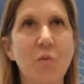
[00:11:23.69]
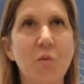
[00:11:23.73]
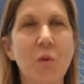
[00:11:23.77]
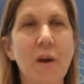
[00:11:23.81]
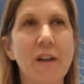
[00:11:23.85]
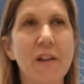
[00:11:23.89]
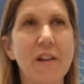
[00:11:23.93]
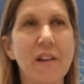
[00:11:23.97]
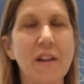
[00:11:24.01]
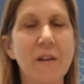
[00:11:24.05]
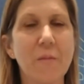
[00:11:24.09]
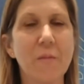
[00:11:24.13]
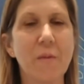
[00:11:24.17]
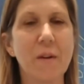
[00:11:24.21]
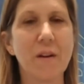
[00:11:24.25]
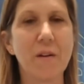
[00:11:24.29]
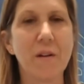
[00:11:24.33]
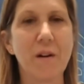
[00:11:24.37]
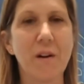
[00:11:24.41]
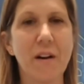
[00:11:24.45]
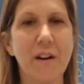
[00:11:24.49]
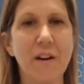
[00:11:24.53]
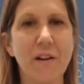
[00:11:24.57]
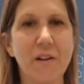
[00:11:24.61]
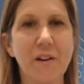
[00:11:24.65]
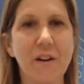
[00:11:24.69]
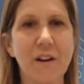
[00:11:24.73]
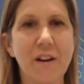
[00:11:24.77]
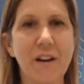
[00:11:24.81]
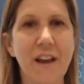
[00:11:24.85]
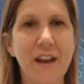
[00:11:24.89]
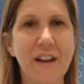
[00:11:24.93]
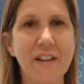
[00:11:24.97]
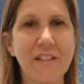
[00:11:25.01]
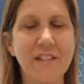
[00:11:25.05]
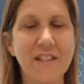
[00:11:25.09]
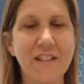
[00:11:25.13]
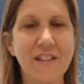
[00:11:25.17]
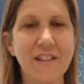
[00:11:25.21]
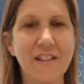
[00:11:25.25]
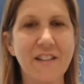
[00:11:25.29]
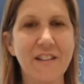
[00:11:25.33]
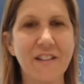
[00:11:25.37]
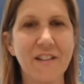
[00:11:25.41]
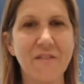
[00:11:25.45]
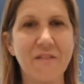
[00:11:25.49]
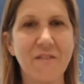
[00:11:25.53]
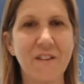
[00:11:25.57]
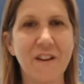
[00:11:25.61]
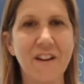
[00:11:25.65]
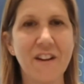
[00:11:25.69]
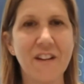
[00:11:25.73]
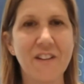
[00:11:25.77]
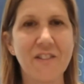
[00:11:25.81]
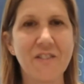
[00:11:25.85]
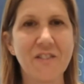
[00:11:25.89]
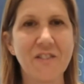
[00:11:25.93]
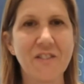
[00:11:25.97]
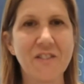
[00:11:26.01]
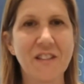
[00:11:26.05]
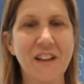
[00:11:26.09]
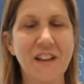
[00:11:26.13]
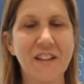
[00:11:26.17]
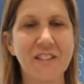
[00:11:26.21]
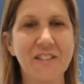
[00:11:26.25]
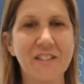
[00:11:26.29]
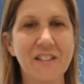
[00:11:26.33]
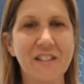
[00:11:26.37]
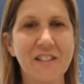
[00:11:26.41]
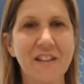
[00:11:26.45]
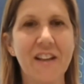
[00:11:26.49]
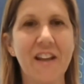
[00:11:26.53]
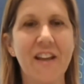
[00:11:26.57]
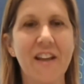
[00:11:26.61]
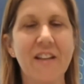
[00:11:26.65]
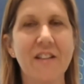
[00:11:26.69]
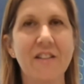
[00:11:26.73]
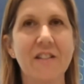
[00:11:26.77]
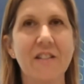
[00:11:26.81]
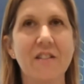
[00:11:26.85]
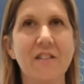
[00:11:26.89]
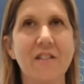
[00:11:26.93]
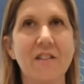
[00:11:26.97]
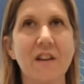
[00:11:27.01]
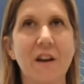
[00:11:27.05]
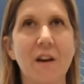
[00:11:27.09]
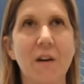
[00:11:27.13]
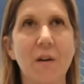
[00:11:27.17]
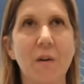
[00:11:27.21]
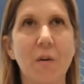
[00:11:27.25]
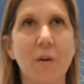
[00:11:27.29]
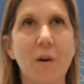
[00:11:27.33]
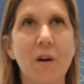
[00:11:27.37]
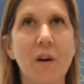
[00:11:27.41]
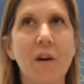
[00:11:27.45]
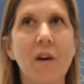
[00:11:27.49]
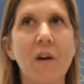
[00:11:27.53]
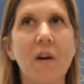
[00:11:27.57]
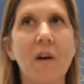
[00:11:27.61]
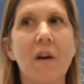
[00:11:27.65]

quickly we were interconnected in the financial sector. And so